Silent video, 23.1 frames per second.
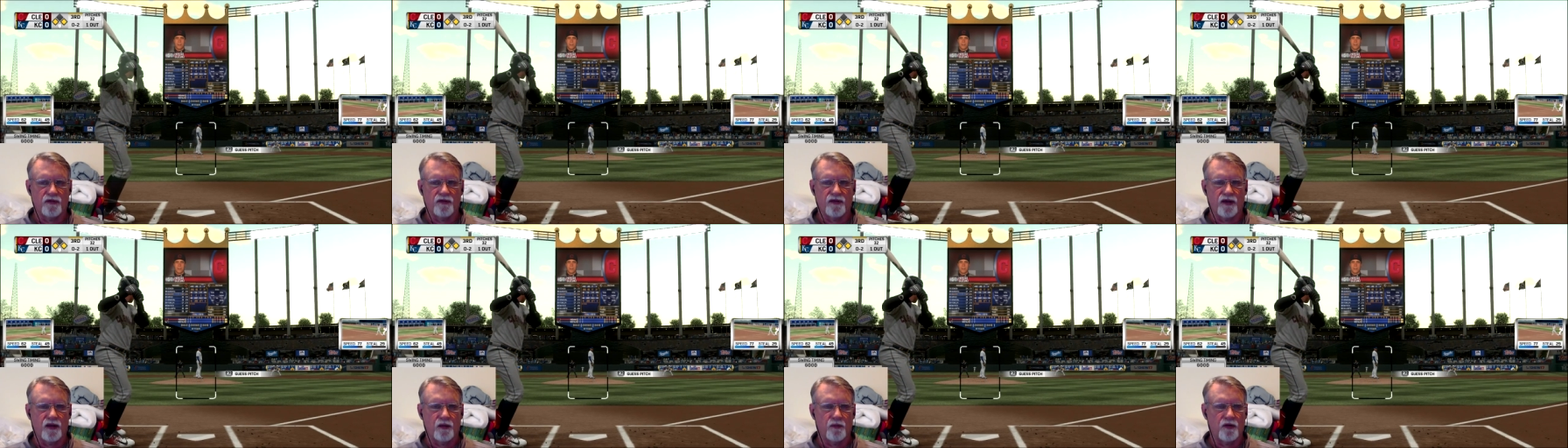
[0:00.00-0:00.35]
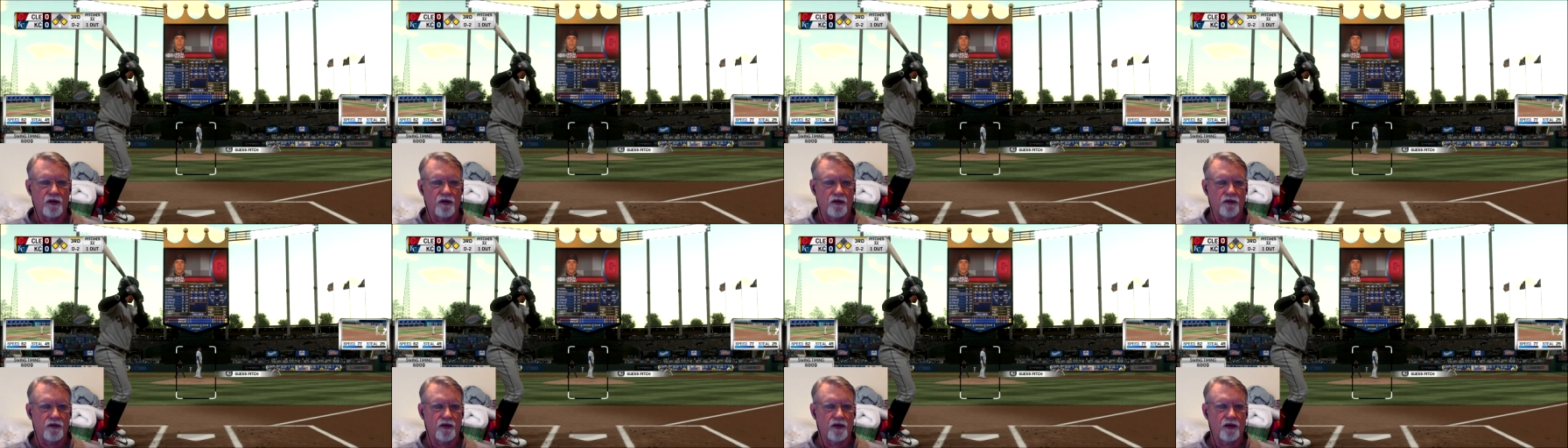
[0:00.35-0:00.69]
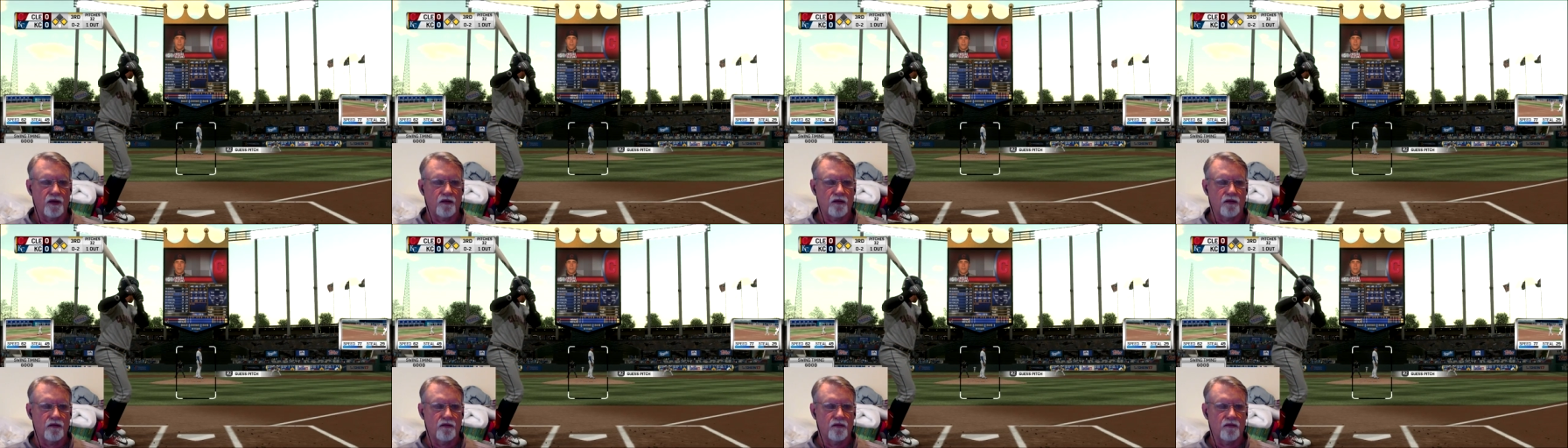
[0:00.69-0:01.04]
my timing on
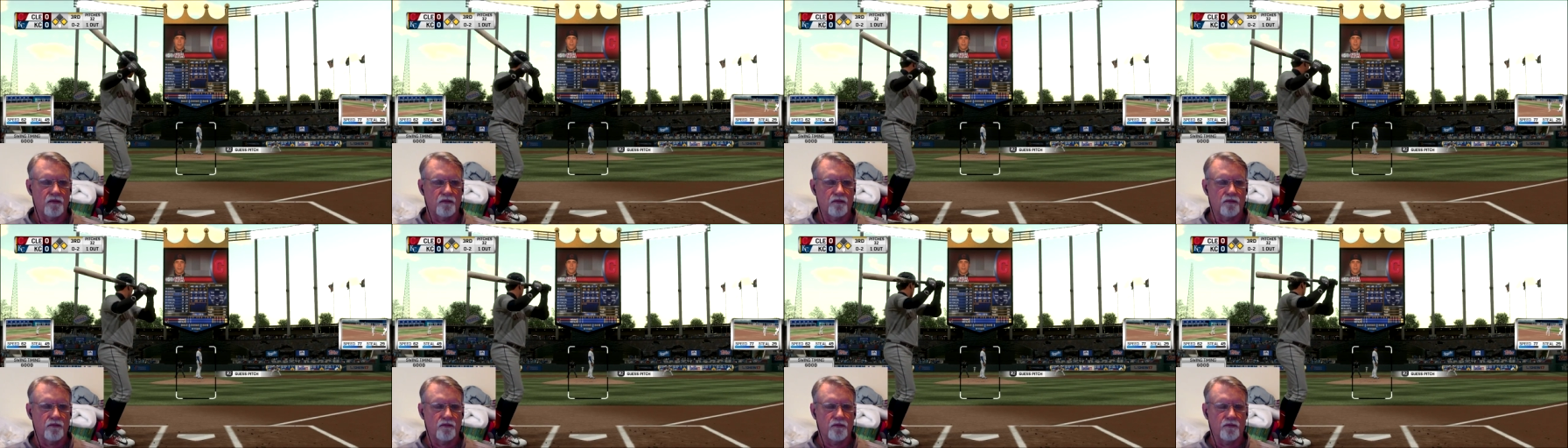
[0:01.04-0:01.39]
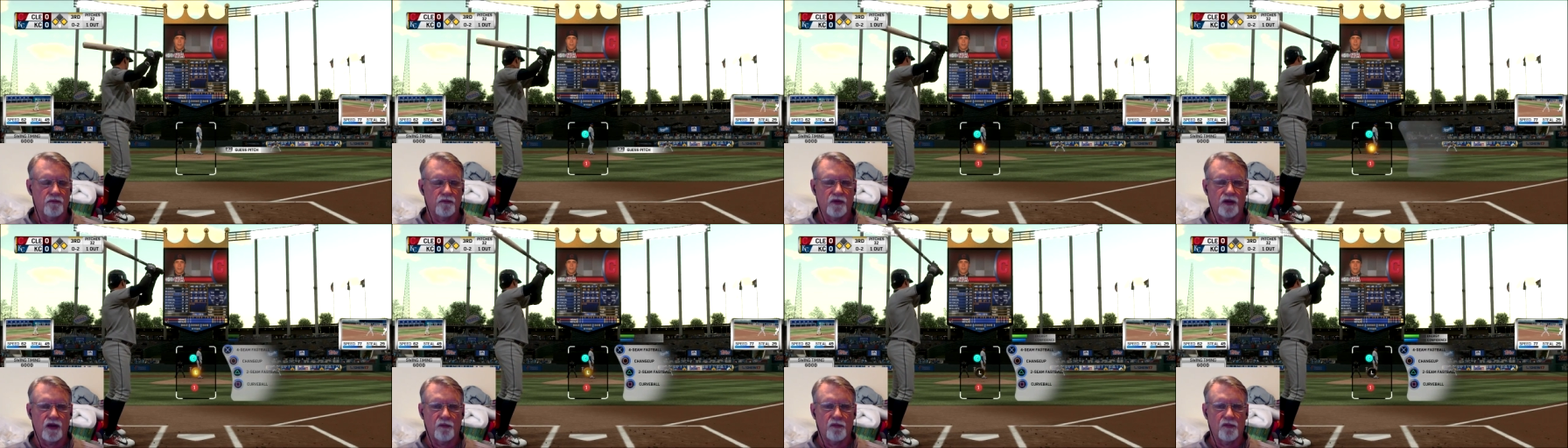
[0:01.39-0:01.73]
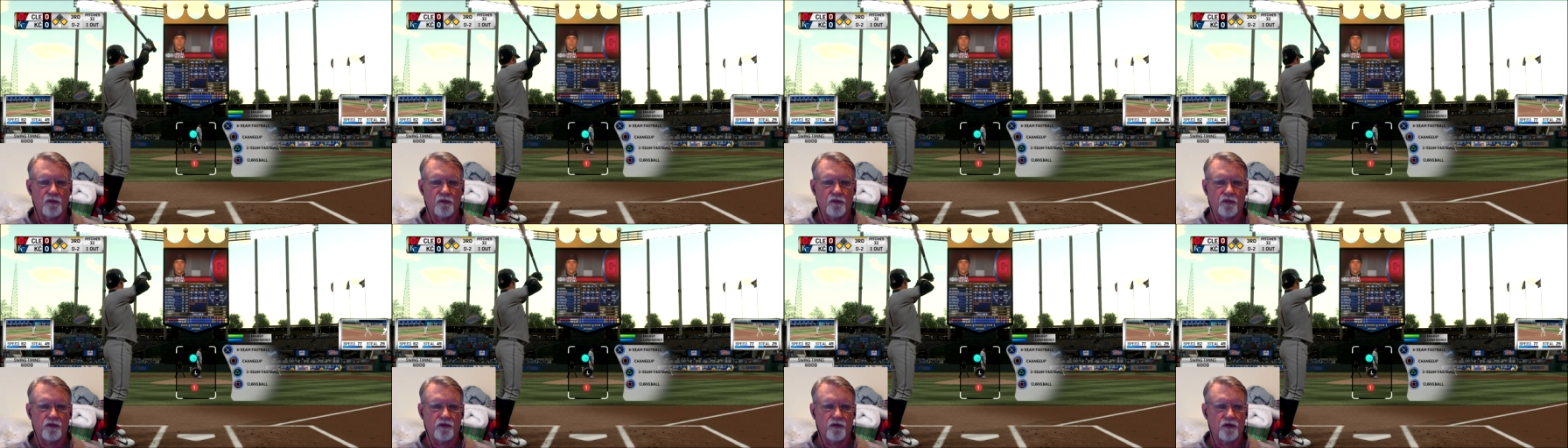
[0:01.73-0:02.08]
that?
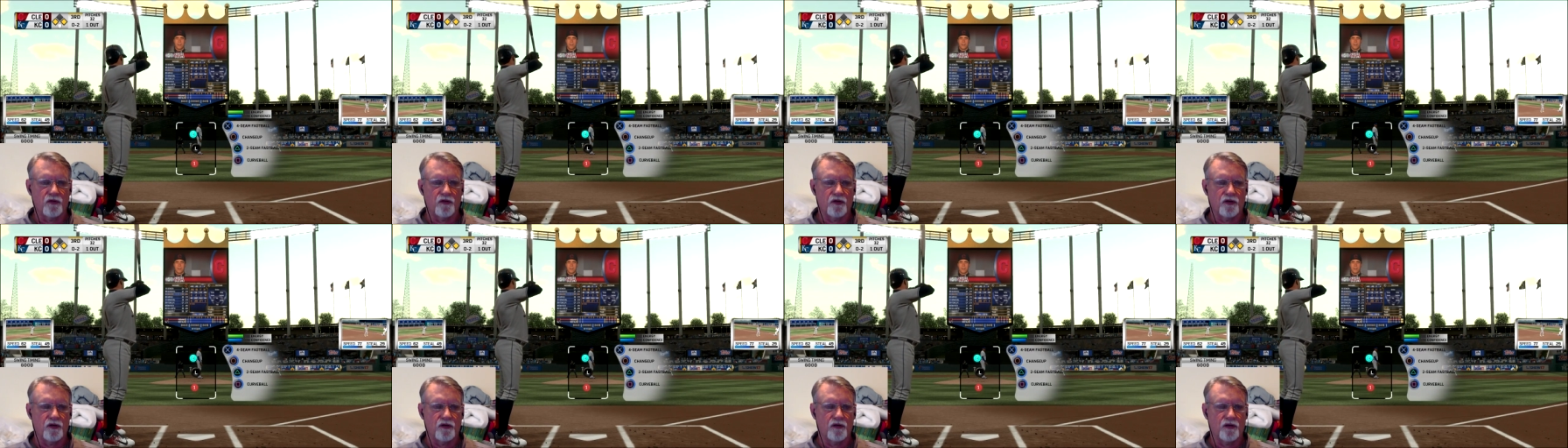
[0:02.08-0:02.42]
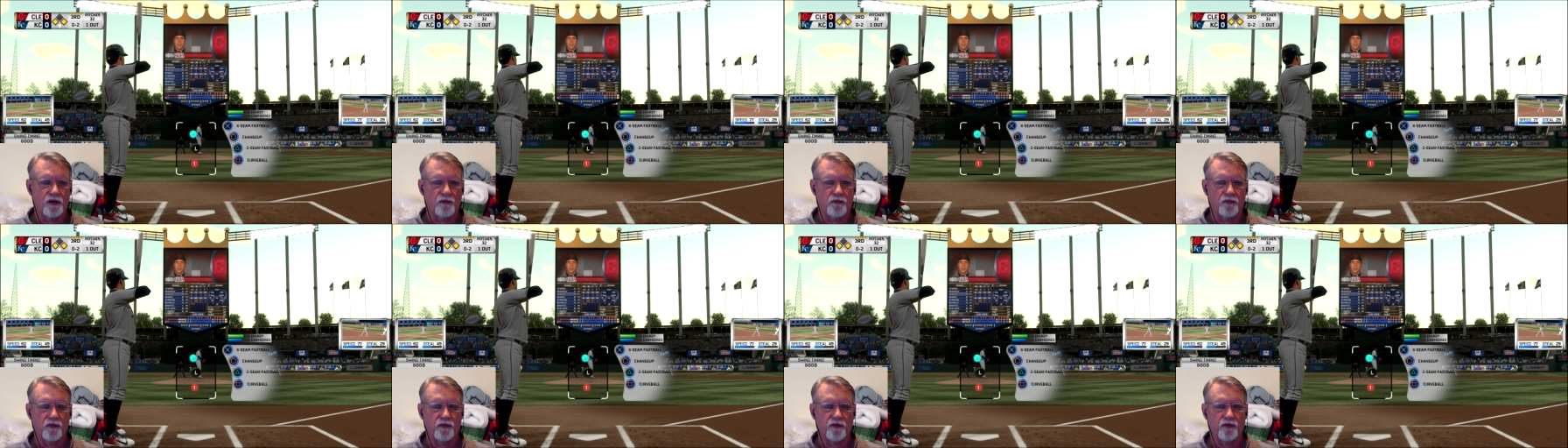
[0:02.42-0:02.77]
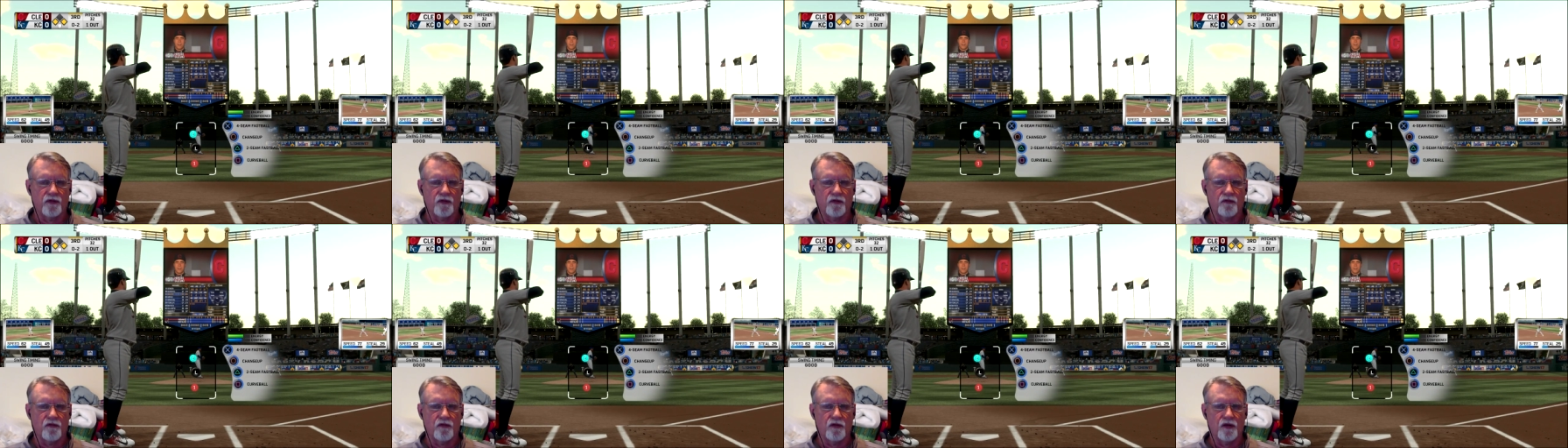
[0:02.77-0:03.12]
Timing was good. I was just
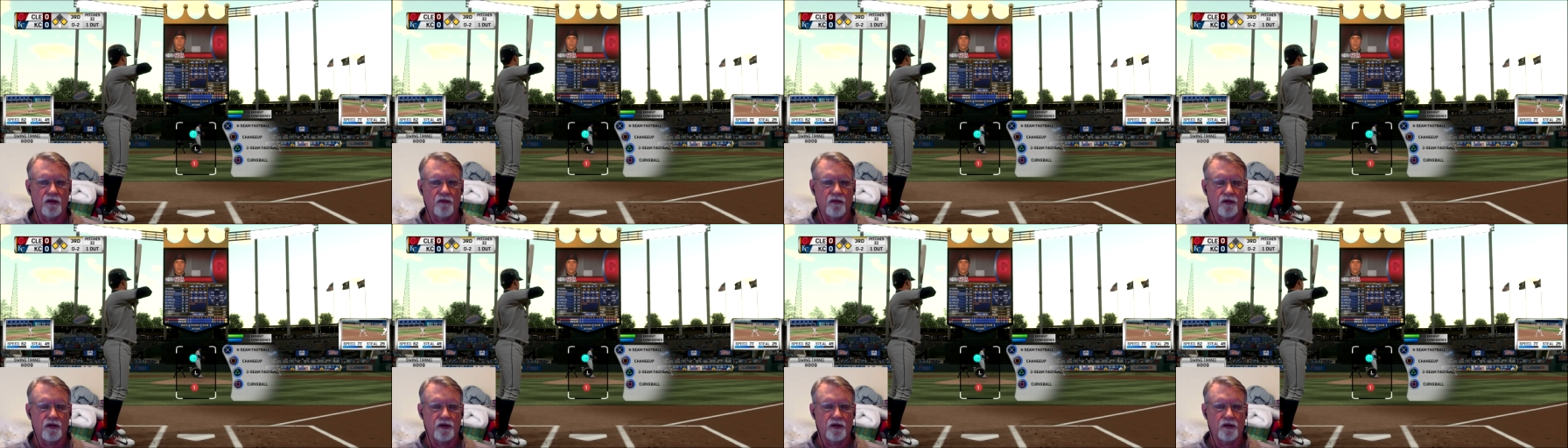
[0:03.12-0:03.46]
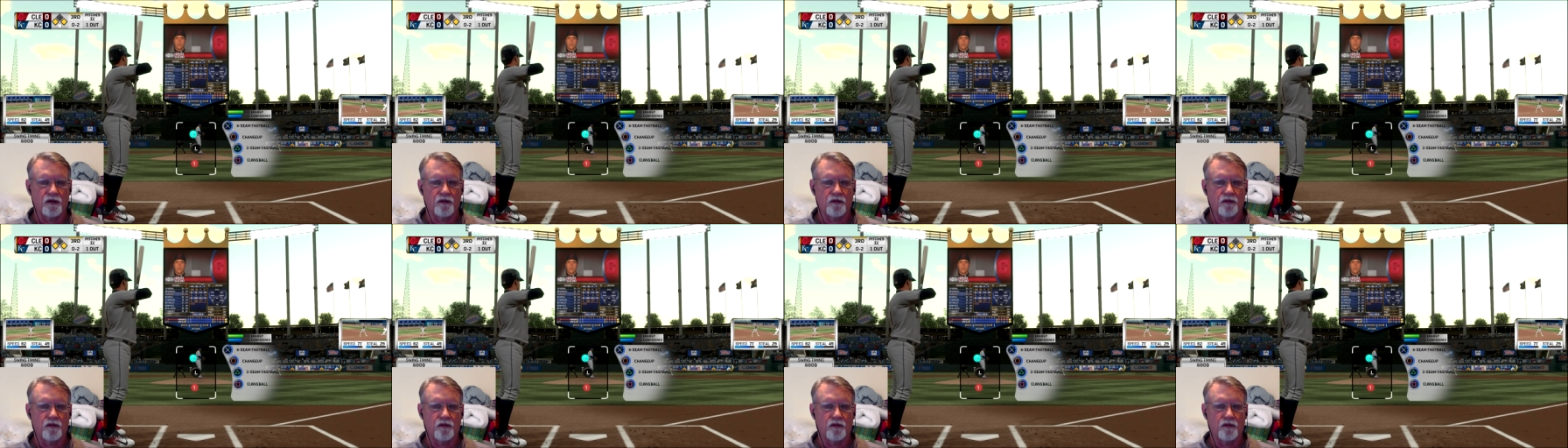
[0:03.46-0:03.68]
a little low on